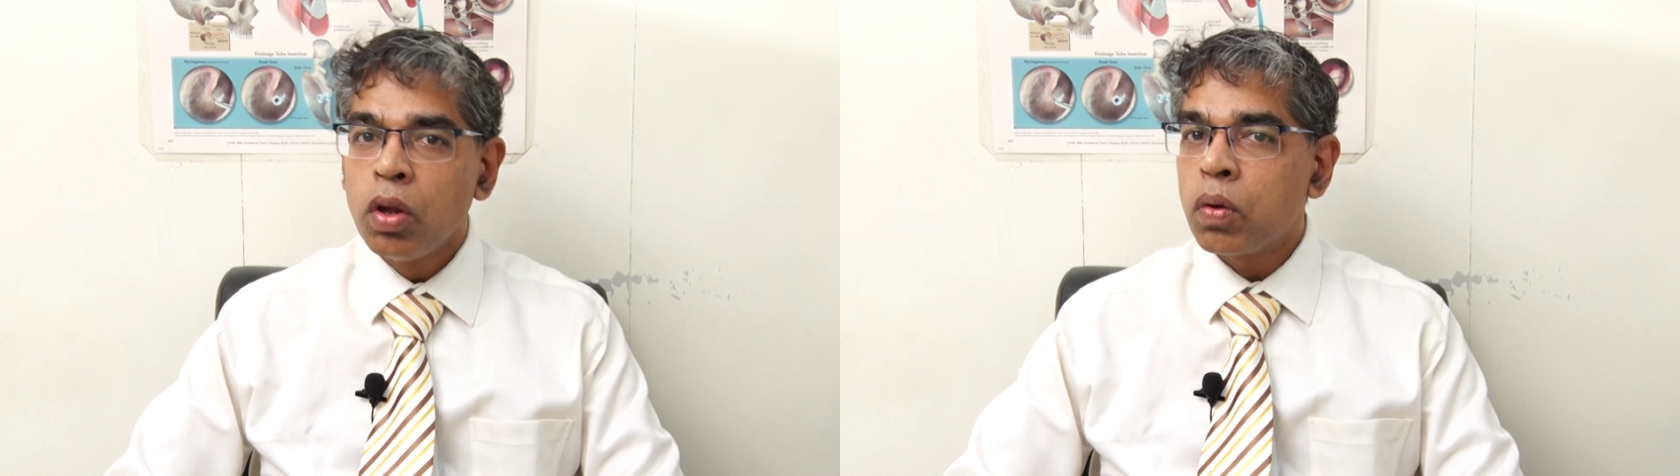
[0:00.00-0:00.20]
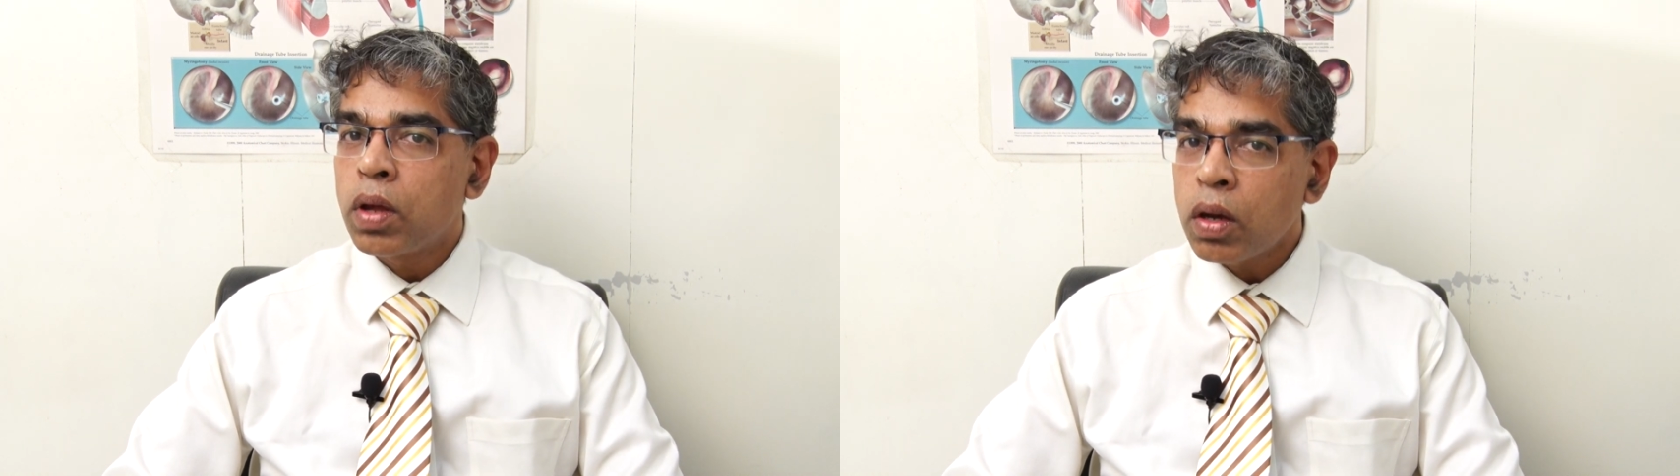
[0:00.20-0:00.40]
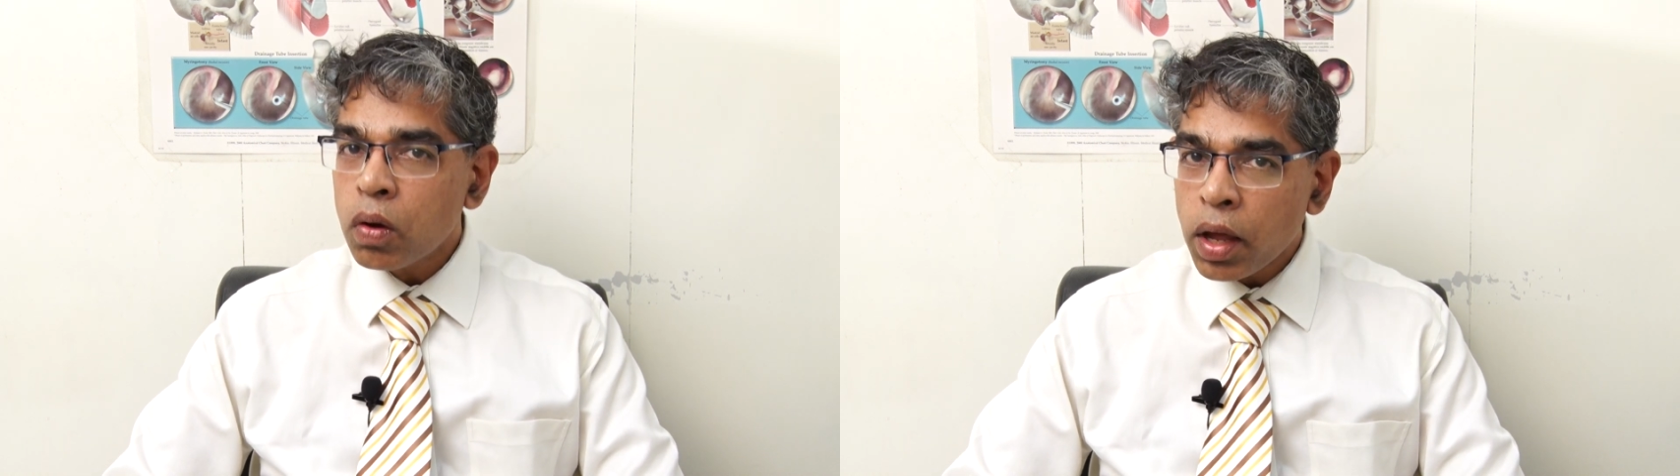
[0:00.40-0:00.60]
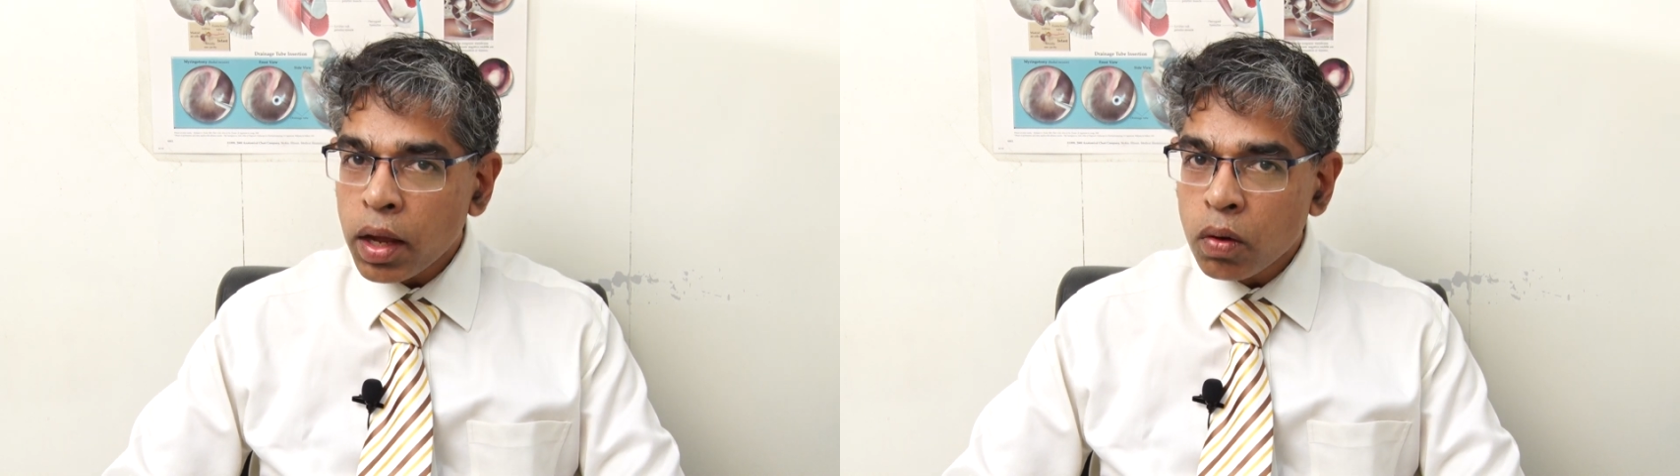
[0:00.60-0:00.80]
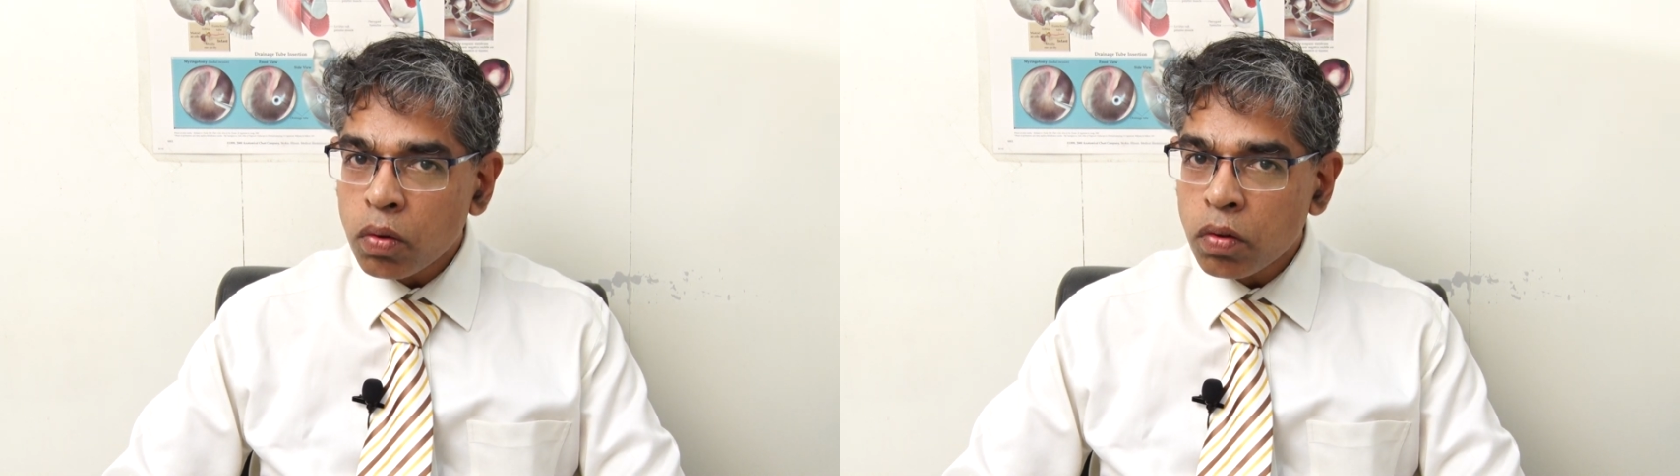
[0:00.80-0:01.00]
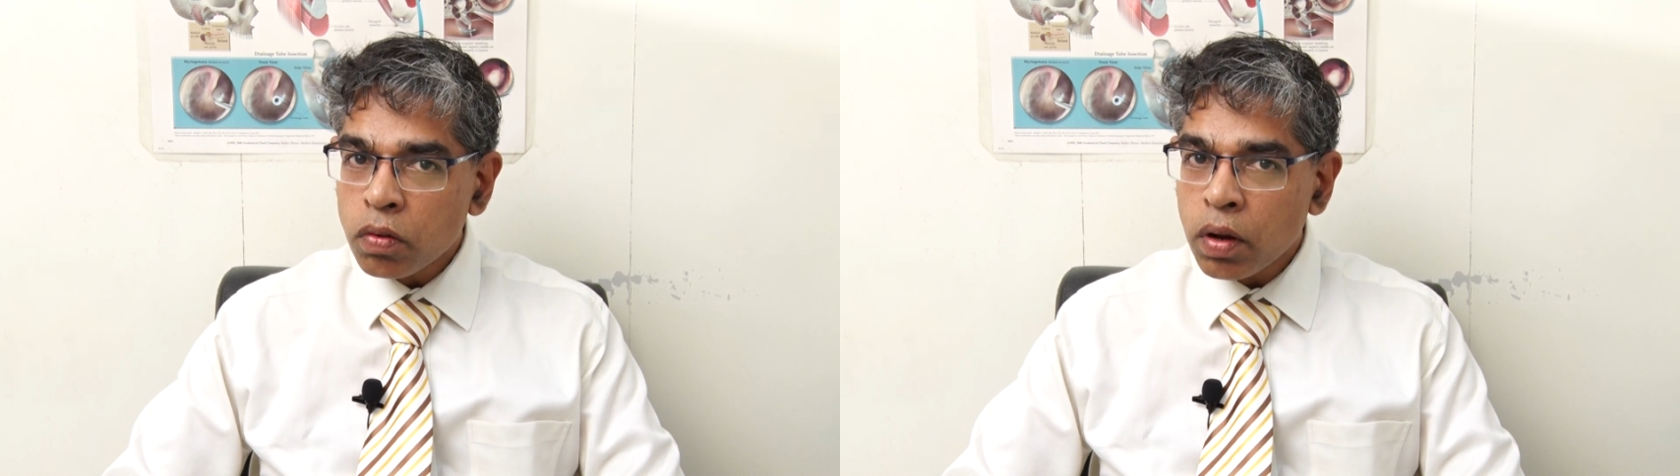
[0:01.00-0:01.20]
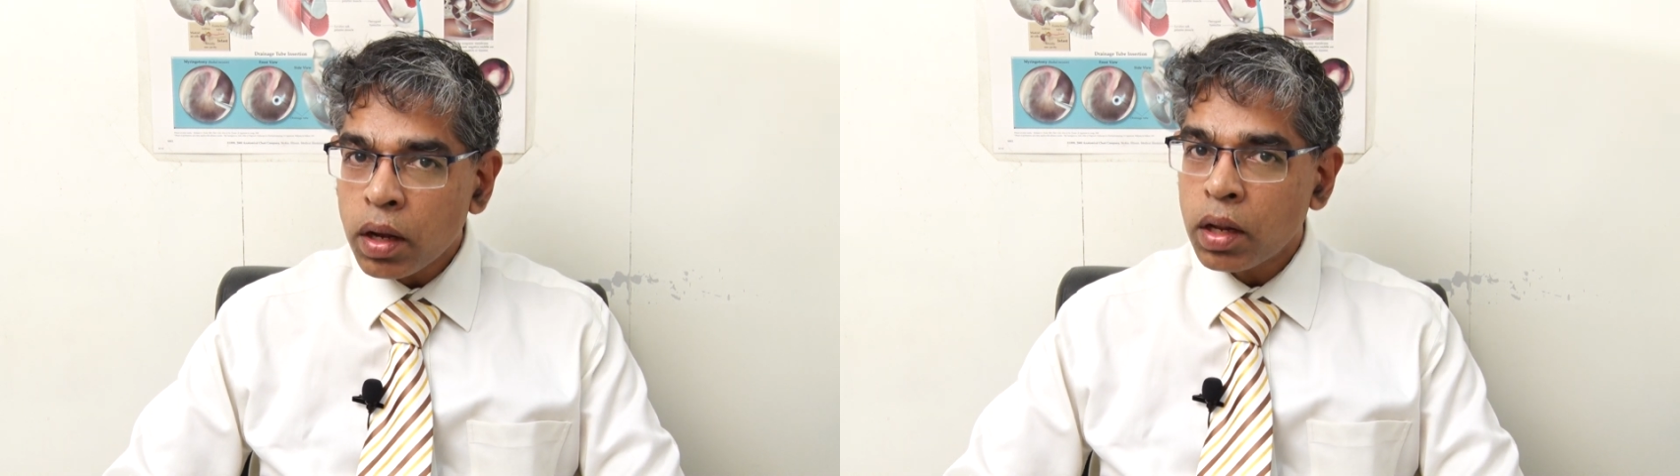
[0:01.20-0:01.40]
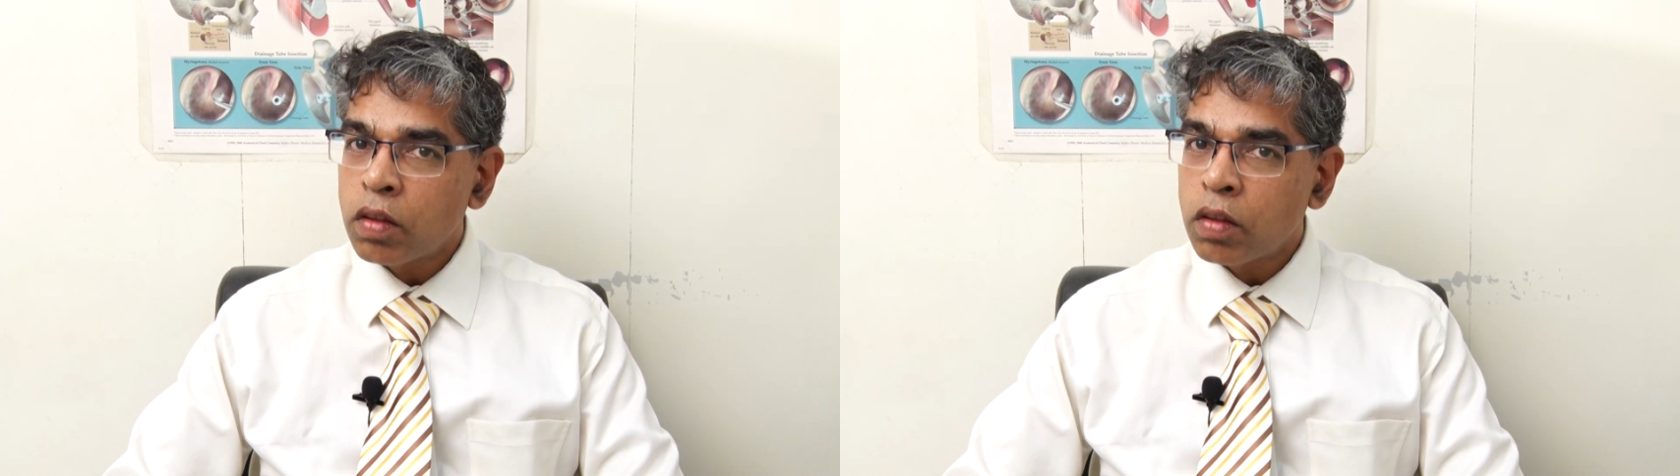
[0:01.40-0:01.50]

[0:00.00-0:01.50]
to get your diagnosis right,